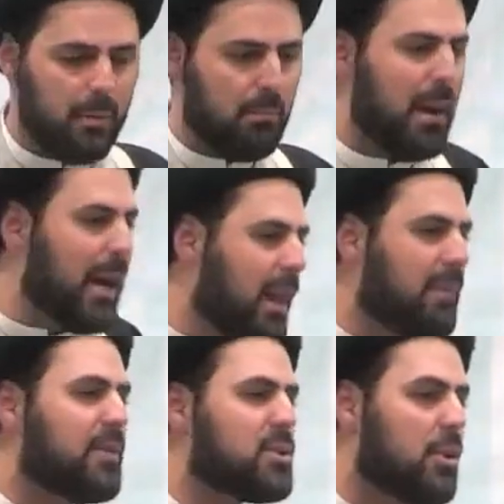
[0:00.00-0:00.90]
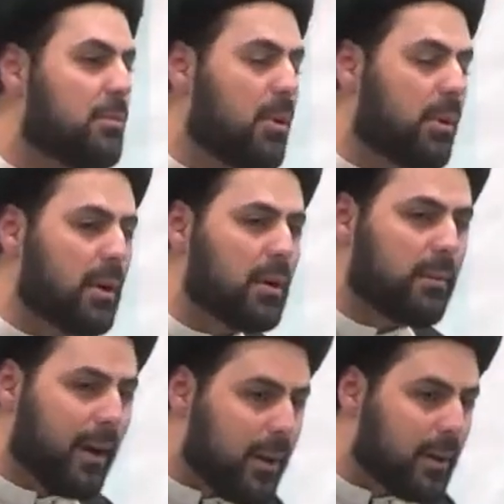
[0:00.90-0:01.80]
My life is so boring,
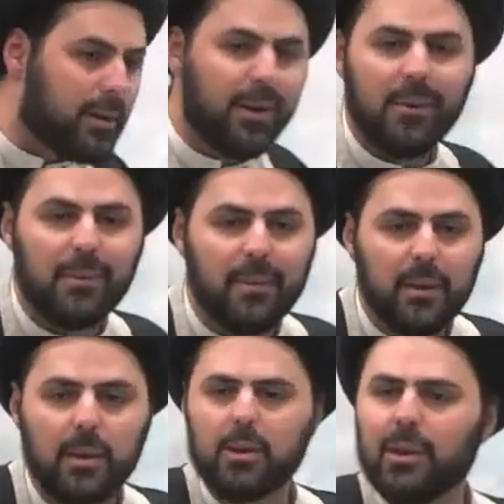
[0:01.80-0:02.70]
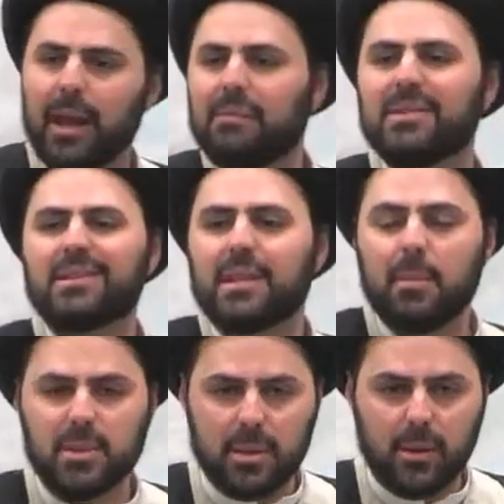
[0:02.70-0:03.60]
right? No. Your life is the same
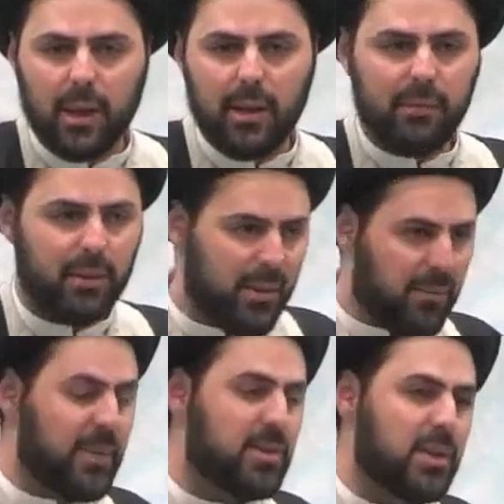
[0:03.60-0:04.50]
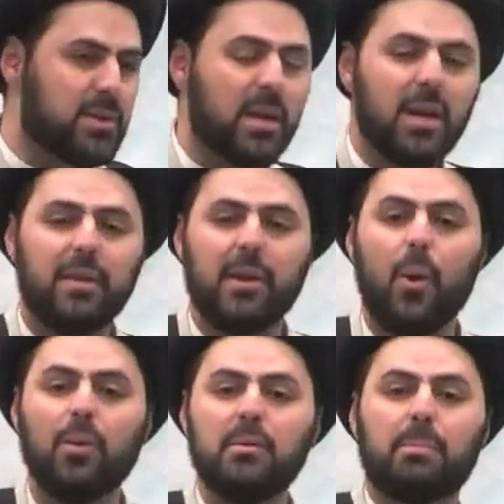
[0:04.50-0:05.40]
as their life. The difference is they
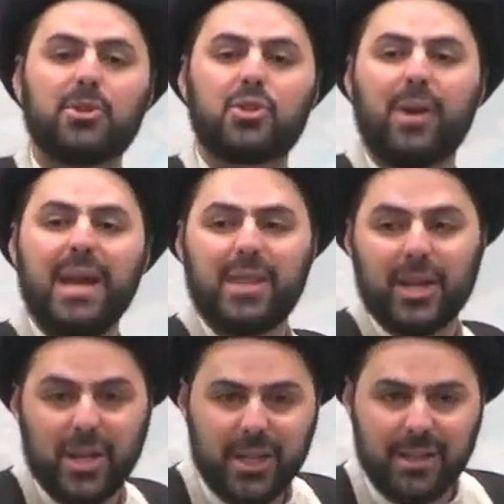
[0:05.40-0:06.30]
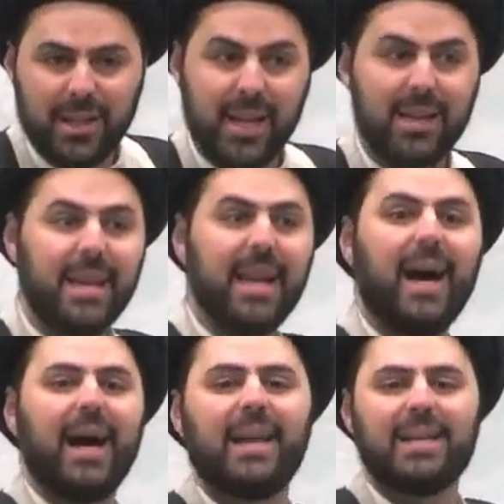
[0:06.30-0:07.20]
only portray the good, they
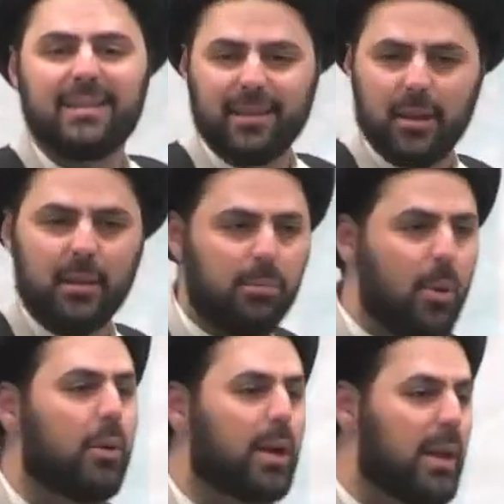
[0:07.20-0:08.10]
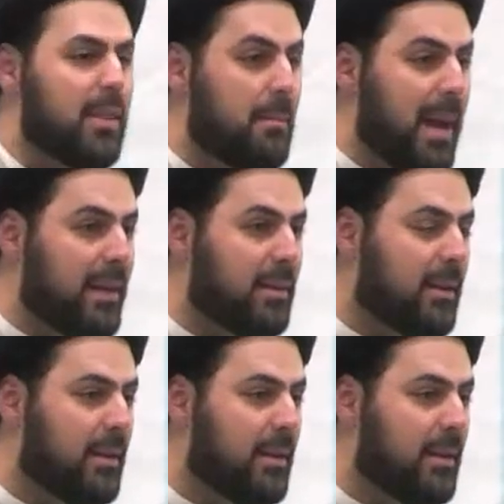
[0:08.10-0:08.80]
hide the boring and the bad.